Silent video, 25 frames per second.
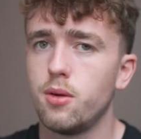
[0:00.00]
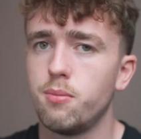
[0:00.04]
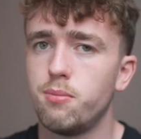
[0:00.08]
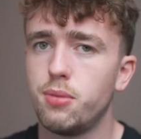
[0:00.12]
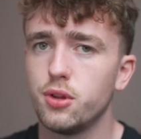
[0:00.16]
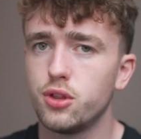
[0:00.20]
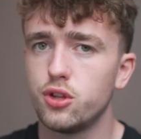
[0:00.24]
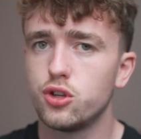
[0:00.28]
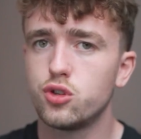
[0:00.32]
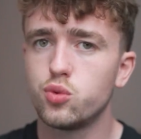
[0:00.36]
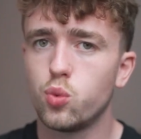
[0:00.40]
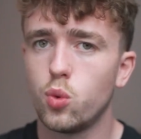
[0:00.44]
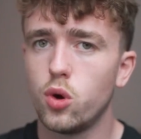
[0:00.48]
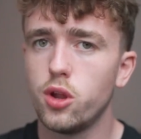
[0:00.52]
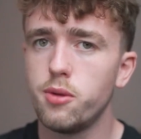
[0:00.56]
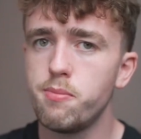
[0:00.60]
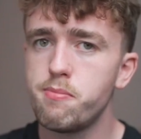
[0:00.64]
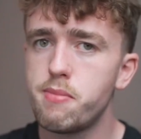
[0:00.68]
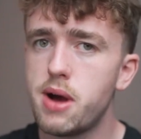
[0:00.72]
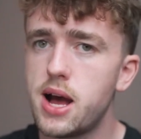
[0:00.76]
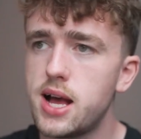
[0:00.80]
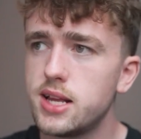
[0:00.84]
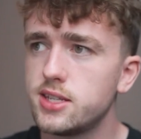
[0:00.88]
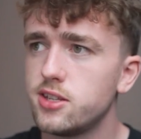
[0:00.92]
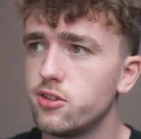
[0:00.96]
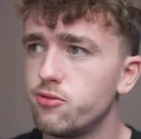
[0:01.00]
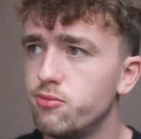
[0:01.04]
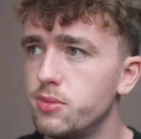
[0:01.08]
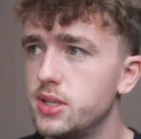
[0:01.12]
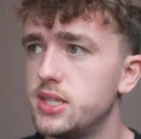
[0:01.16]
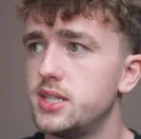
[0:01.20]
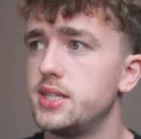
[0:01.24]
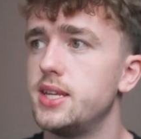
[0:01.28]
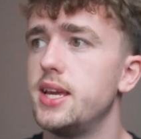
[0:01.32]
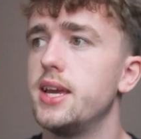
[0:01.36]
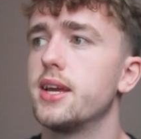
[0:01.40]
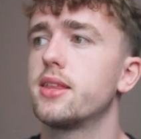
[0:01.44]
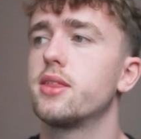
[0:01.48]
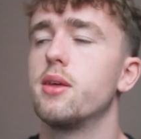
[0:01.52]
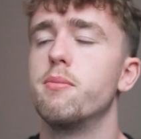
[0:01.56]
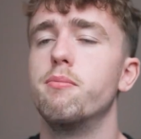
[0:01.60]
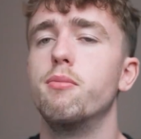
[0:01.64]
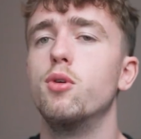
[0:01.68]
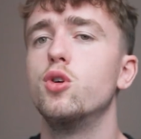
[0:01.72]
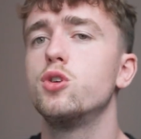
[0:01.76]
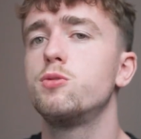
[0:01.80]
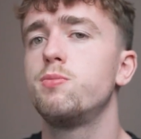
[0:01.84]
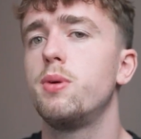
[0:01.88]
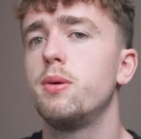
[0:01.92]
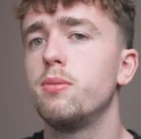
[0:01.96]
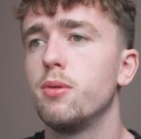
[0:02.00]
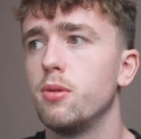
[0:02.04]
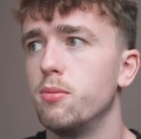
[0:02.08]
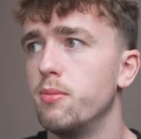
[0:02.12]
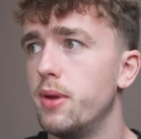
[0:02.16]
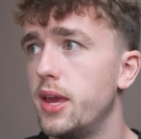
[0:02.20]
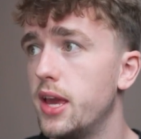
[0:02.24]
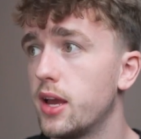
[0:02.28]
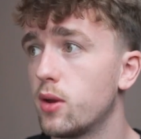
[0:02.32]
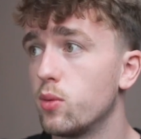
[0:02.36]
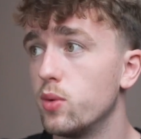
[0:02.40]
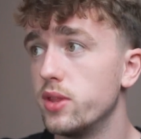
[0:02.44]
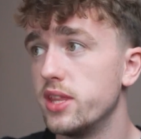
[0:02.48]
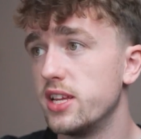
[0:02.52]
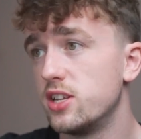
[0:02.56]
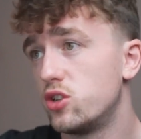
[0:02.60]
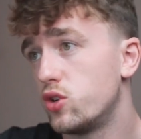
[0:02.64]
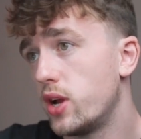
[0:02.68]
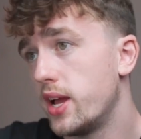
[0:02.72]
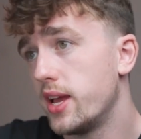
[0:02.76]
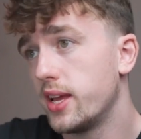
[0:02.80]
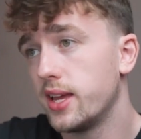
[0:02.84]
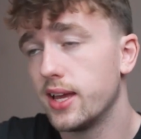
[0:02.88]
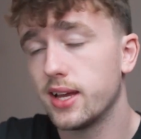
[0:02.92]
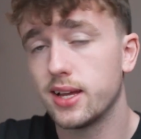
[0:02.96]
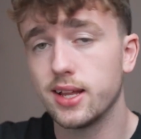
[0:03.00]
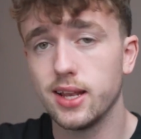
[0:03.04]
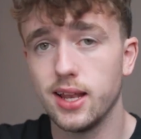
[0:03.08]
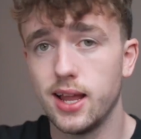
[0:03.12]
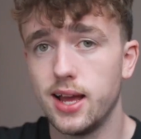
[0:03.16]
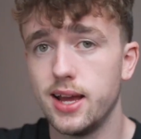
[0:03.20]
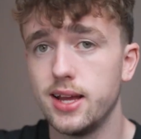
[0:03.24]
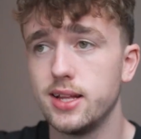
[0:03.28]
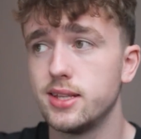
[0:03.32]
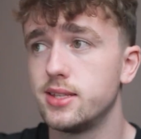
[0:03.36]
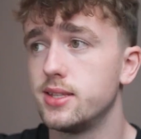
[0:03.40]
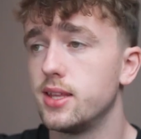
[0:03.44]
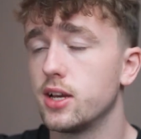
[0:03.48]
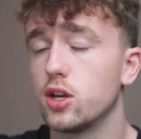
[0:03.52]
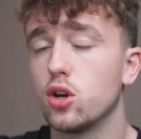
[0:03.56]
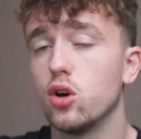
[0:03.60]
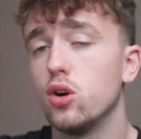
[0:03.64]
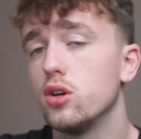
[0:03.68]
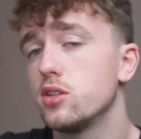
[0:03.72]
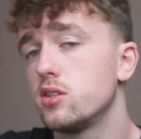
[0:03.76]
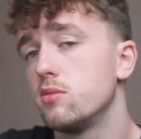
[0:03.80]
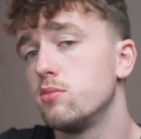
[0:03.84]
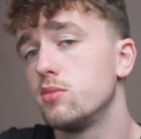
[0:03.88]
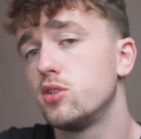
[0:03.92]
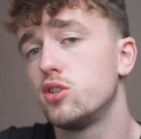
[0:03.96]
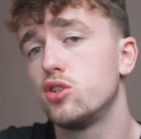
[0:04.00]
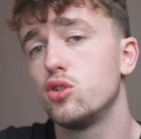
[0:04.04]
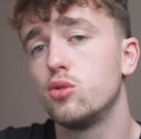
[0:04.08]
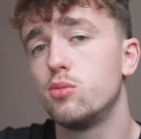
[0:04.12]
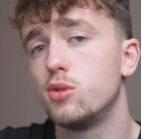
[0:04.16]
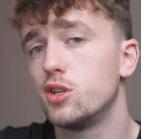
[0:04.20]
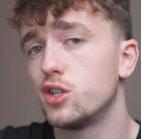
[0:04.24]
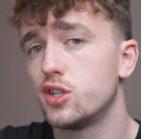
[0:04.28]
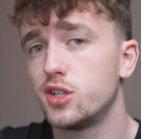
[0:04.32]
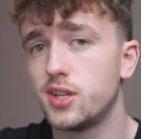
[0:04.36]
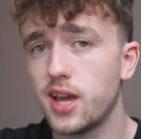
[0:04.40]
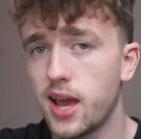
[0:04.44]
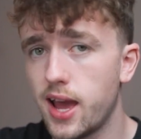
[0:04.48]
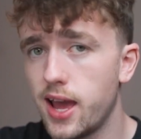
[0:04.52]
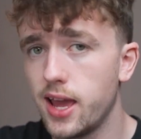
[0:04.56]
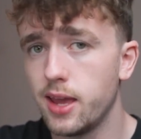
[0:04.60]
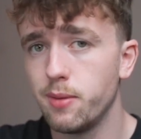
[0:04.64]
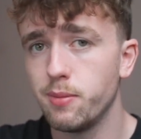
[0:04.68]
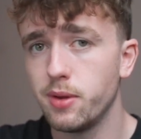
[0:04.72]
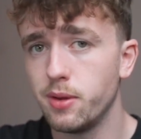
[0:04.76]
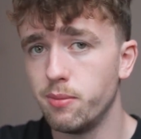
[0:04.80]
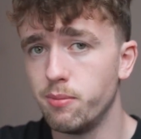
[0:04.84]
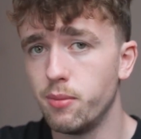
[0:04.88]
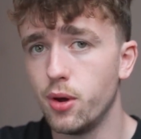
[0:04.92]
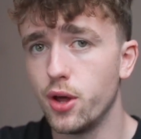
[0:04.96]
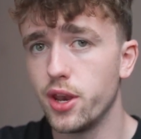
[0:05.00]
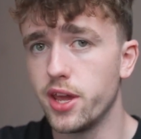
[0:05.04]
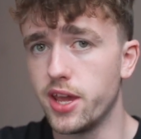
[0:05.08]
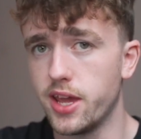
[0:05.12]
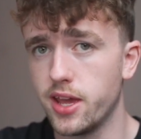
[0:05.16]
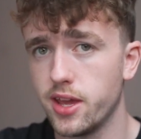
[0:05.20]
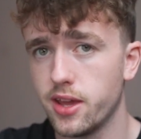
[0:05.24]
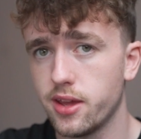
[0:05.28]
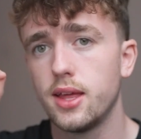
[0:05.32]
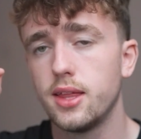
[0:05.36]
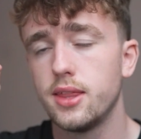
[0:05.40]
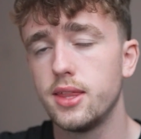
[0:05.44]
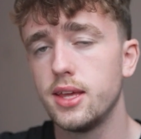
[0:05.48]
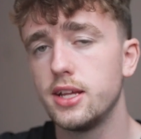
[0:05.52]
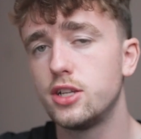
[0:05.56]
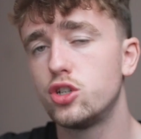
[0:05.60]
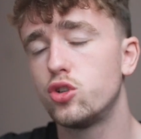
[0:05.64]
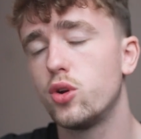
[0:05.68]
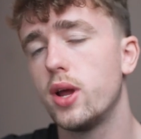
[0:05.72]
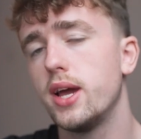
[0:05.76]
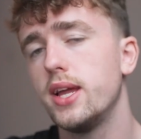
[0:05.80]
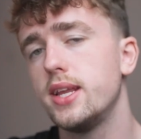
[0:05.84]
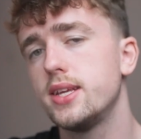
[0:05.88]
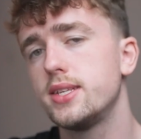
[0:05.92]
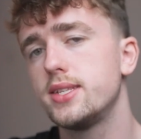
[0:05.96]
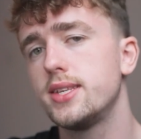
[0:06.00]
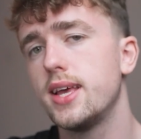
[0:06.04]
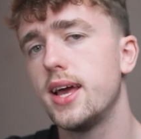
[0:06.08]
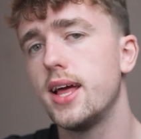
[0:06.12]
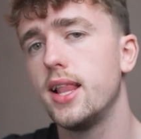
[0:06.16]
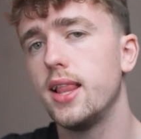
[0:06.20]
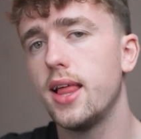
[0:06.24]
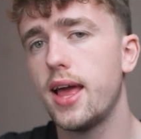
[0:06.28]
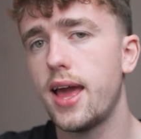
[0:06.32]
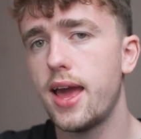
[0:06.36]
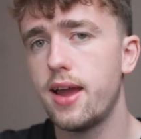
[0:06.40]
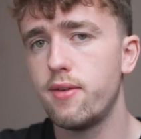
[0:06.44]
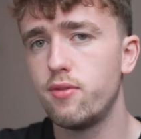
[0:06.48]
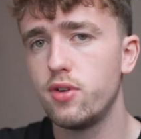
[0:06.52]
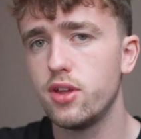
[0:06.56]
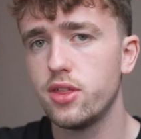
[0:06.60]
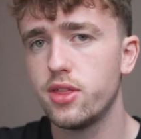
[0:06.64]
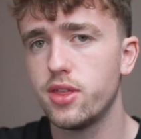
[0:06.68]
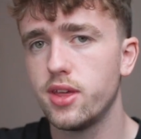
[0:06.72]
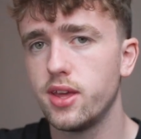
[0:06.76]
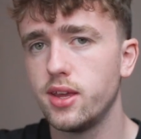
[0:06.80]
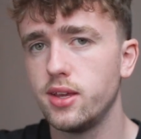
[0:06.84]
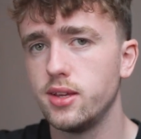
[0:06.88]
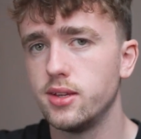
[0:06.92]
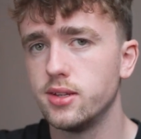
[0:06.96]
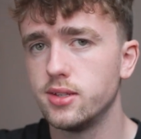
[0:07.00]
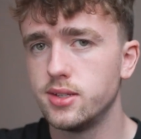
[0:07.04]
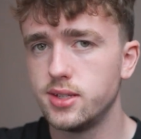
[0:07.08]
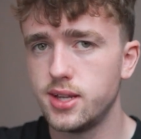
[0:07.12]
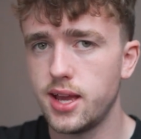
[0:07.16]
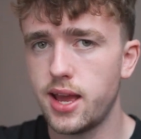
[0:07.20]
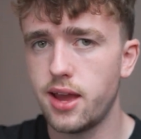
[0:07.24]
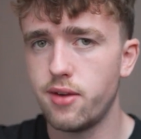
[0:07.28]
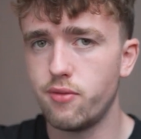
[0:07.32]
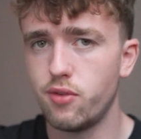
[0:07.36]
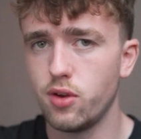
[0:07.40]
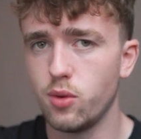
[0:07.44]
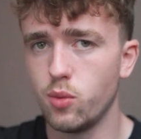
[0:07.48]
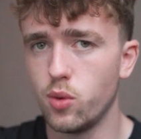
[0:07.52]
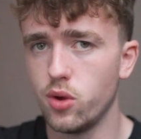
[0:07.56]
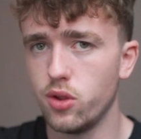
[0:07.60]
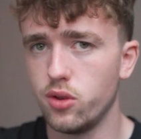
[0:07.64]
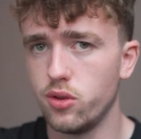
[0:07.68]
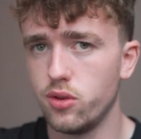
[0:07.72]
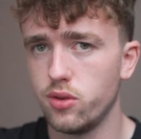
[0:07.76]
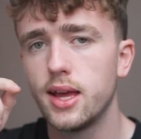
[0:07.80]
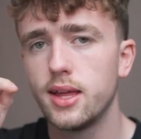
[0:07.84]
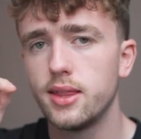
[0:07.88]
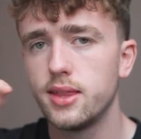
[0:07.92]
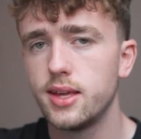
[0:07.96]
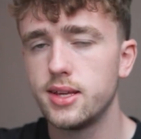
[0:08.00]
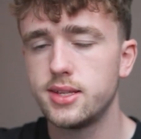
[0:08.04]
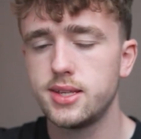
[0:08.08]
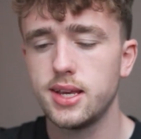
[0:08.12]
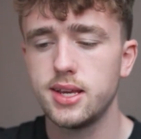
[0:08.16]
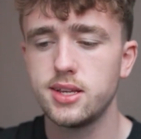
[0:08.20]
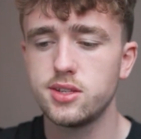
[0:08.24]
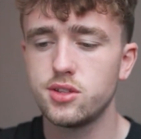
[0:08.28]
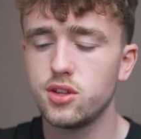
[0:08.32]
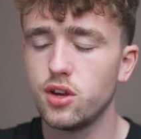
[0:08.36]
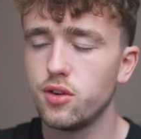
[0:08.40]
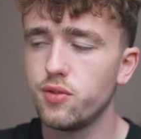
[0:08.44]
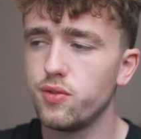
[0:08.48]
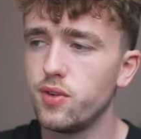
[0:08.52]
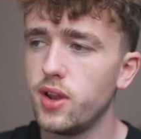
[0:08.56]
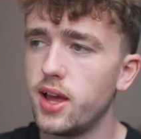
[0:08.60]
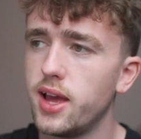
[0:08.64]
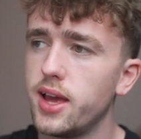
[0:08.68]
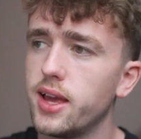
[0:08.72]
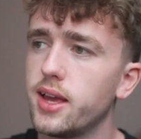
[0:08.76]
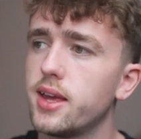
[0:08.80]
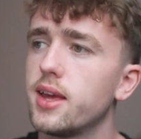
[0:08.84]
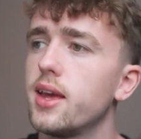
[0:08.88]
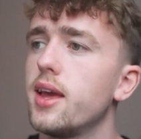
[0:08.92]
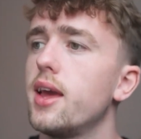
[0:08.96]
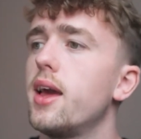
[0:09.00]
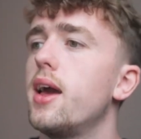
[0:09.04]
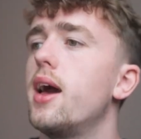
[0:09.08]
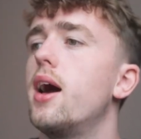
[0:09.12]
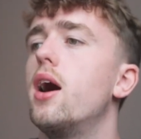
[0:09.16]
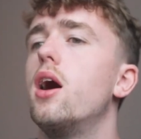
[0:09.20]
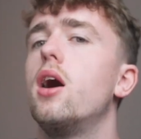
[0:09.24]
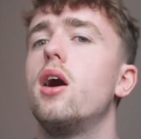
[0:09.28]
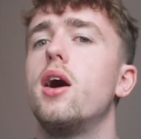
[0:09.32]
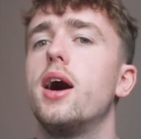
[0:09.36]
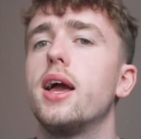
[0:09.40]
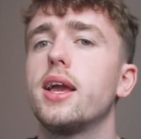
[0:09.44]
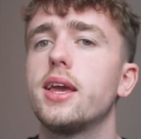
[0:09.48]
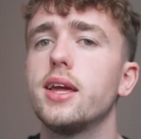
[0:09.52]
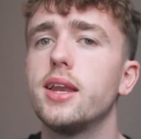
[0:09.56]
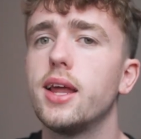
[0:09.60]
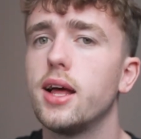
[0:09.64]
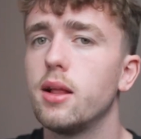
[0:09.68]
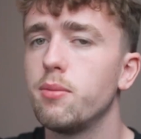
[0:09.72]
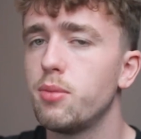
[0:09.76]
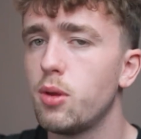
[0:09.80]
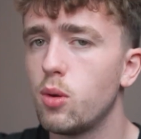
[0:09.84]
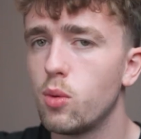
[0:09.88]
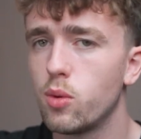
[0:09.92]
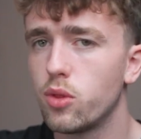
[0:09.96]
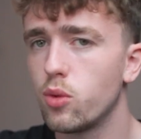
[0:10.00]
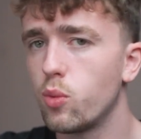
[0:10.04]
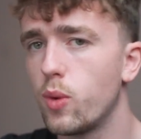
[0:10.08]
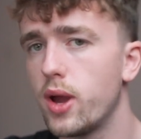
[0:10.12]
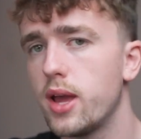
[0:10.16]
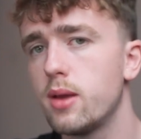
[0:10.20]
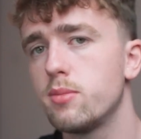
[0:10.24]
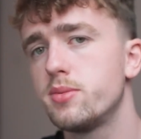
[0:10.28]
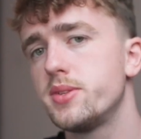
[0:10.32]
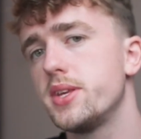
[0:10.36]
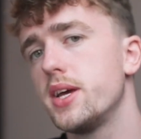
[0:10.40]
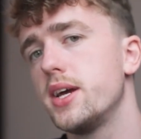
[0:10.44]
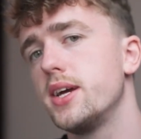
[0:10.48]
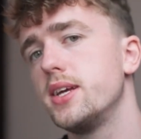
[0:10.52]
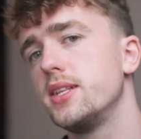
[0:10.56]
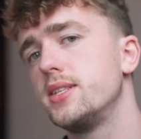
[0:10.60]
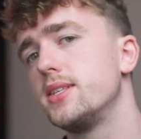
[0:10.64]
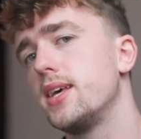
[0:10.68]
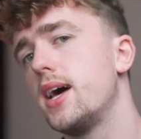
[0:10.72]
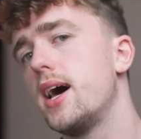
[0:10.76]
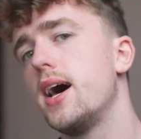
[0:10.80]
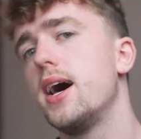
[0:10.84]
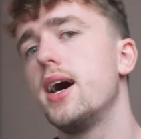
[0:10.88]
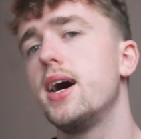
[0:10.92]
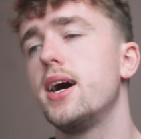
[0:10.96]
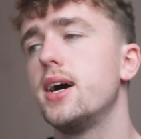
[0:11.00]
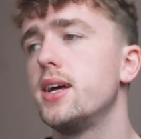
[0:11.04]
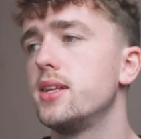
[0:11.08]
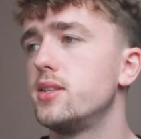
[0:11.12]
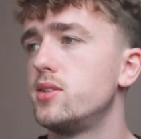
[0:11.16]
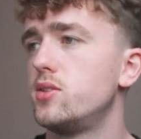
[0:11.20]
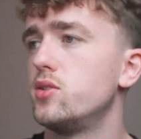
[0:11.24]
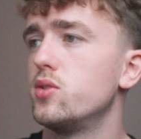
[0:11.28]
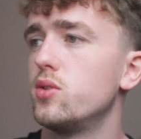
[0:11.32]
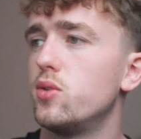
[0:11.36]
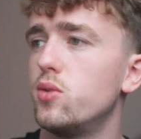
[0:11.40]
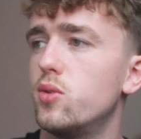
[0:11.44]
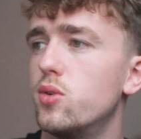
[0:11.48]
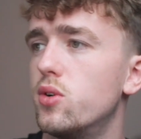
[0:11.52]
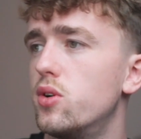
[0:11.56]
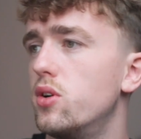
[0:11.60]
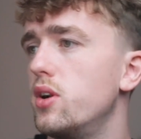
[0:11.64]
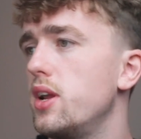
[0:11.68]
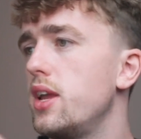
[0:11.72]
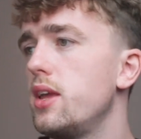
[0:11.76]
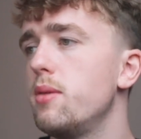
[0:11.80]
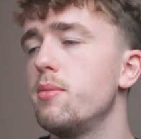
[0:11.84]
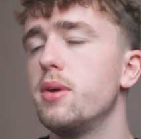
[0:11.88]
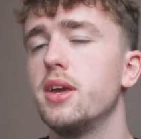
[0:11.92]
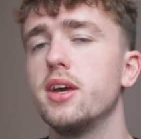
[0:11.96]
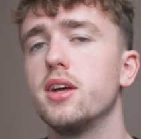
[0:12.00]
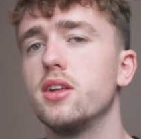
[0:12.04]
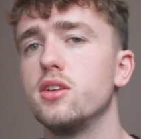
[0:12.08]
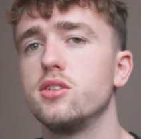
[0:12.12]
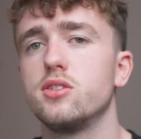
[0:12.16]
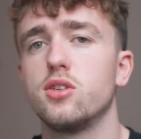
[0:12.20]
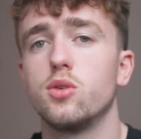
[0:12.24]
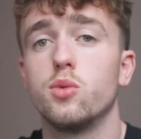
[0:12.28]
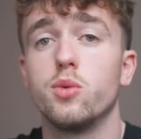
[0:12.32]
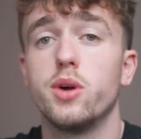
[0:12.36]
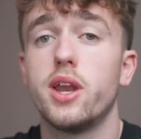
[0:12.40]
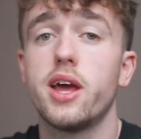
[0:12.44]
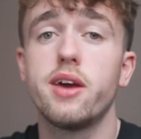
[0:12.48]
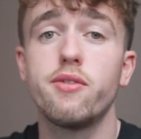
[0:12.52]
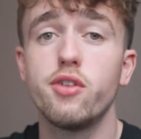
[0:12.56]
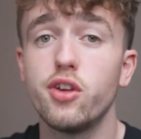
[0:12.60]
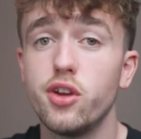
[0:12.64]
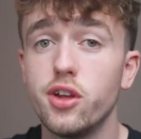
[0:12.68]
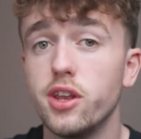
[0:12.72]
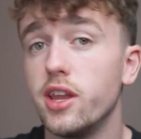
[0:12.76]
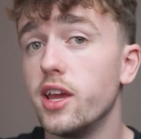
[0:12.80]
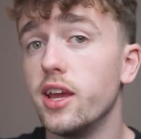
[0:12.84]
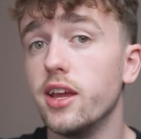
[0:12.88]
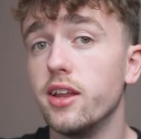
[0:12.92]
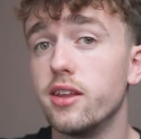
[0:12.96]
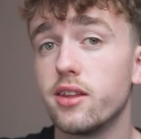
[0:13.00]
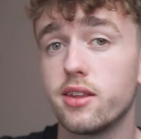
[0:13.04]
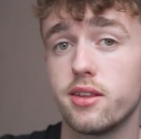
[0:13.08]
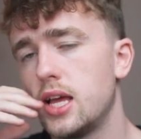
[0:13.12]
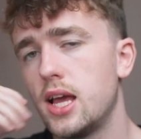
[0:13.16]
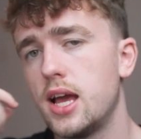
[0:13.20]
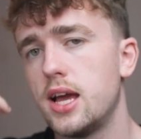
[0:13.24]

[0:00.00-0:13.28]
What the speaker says: But there's one massive mistake that most people make when they try and get clients that costs them so much time and money. They try to sell everything to everyone. They say stuff like, oh, I can help you with websites, ads, or emails, or whatever you need.